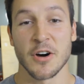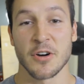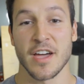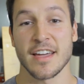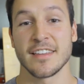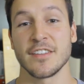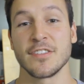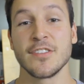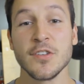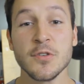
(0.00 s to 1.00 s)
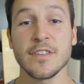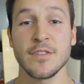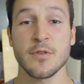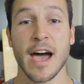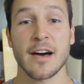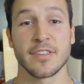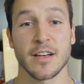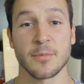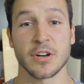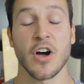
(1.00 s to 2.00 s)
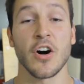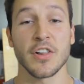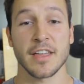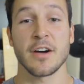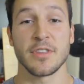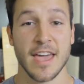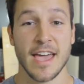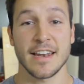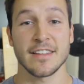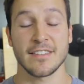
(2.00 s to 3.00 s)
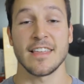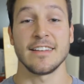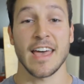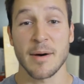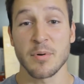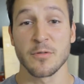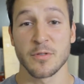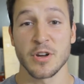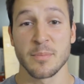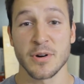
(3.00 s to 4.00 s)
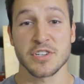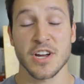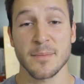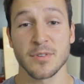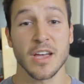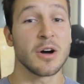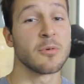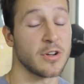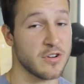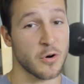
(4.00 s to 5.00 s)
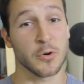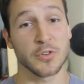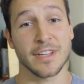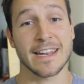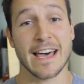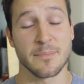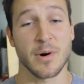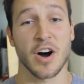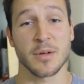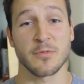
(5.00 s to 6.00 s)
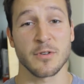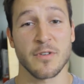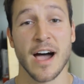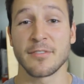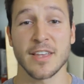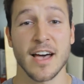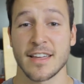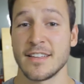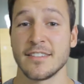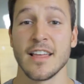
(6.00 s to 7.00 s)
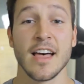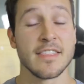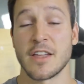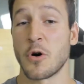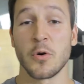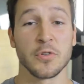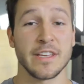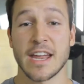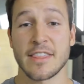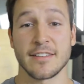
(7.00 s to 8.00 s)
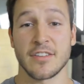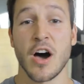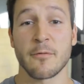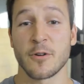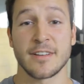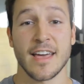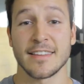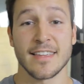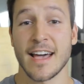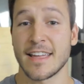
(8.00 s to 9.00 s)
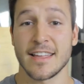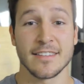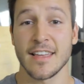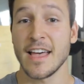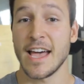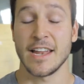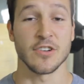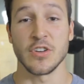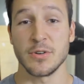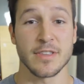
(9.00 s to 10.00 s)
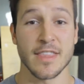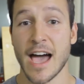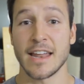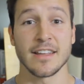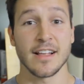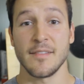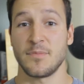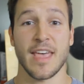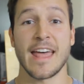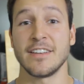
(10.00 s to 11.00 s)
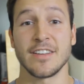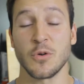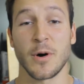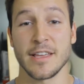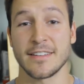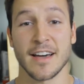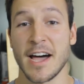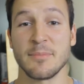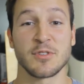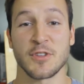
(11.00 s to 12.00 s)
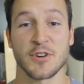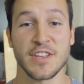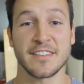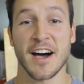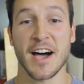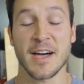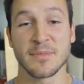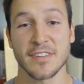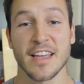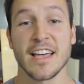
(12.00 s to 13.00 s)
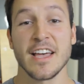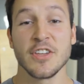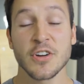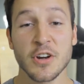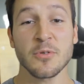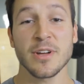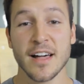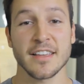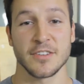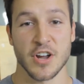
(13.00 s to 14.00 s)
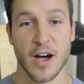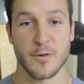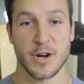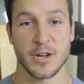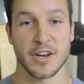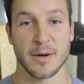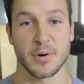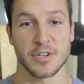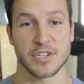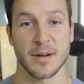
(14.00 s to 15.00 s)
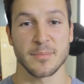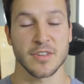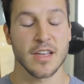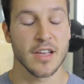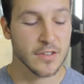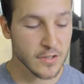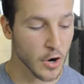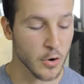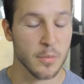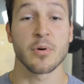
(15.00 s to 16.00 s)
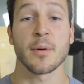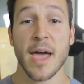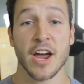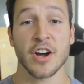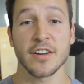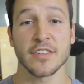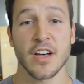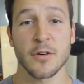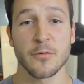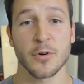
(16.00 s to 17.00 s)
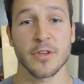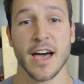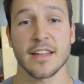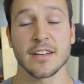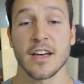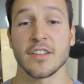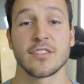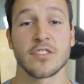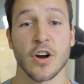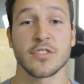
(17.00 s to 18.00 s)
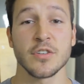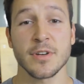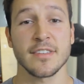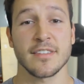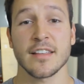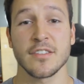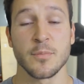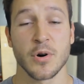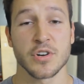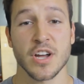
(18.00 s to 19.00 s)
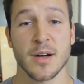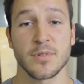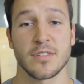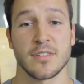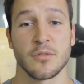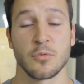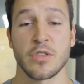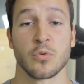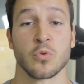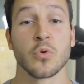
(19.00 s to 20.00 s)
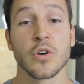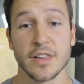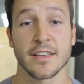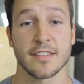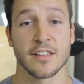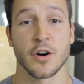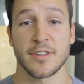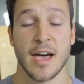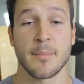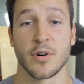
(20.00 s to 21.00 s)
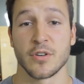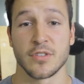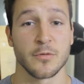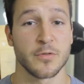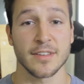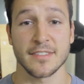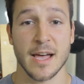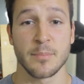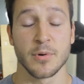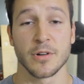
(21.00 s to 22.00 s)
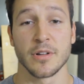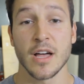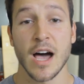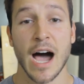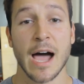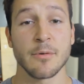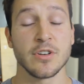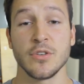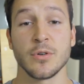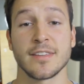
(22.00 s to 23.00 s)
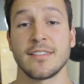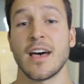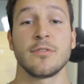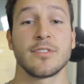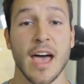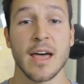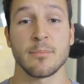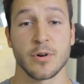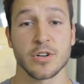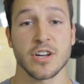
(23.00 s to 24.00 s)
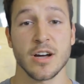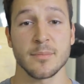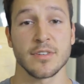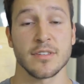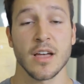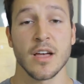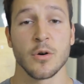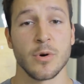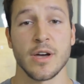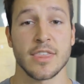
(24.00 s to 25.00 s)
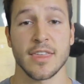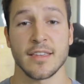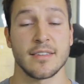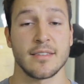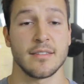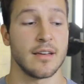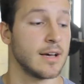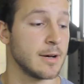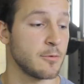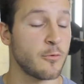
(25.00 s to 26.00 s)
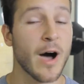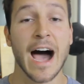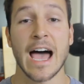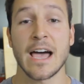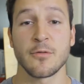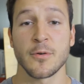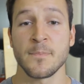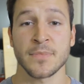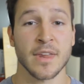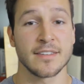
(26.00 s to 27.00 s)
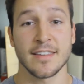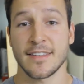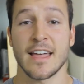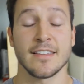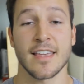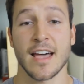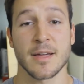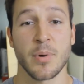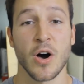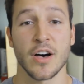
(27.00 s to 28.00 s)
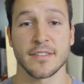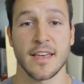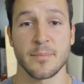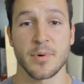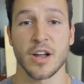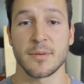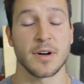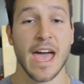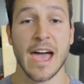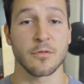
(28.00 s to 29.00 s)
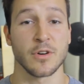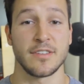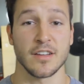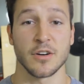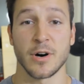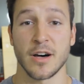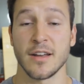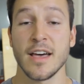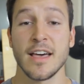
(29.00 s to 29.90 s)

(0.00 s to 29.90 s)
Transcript: okay? Because as soon as you have someone calling out the cadence and the tempo for your push-ups, where you're holding it at the bottom for 5 seconds, then holding it at the top for 10 seconds, and you're doing that 10 to 20 times, 30 times, you're gonna realize you're not very good at push-ups. So prepare yourself for that. Start doing sets of push-ups with really slow tempo. So for example, I would do a set of 10 push-ups with a 5 to 10 second pause at the bottom on every single one.